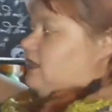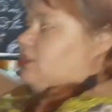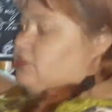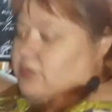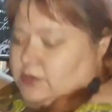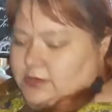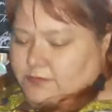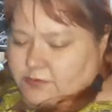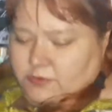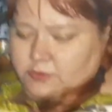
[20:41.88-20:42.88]
don't have to
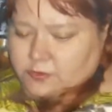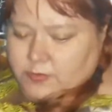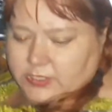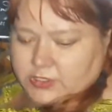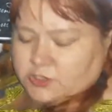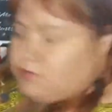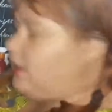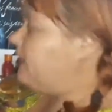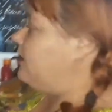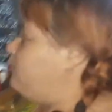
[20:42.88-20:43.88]
do much to make
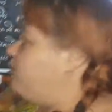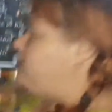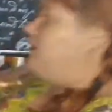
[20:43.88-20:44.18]
it pretty.